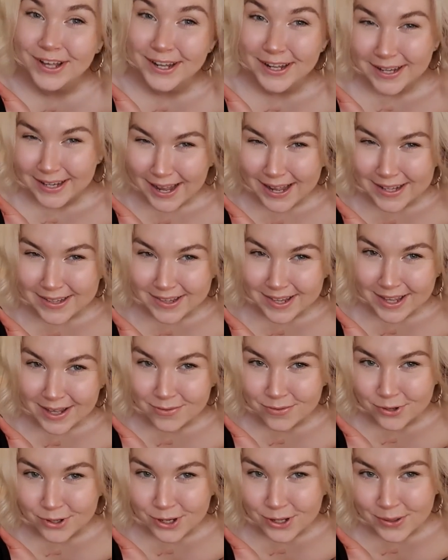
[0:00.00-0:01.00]
classic
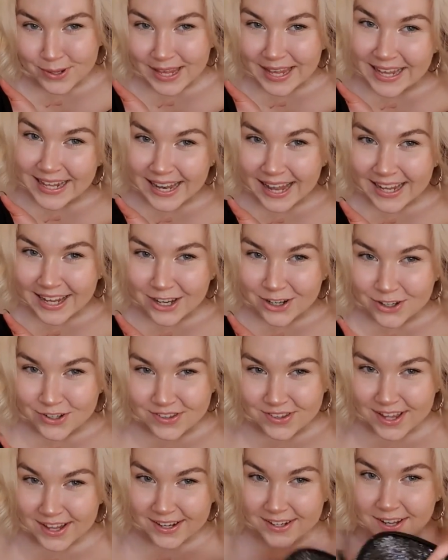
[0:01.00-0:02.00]
for New Year like I just
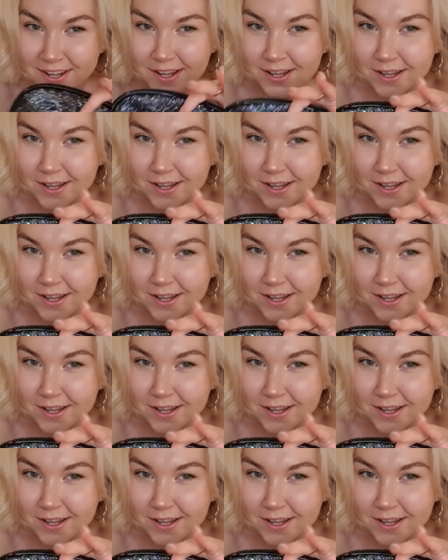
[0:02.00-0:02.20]
said.